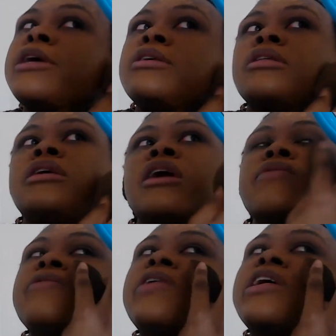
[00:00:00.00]
basically
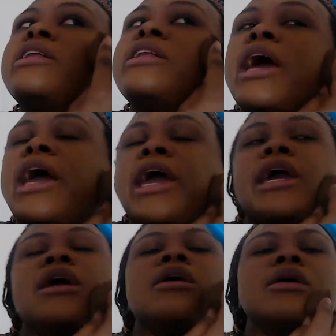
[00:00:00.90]
every fucking
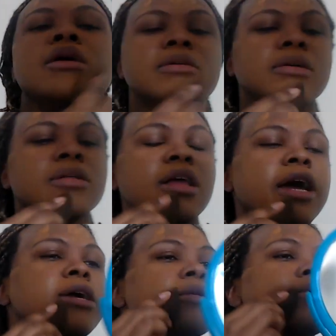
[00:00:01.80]
day.
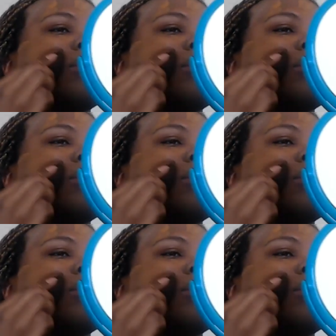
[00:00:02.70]
Like,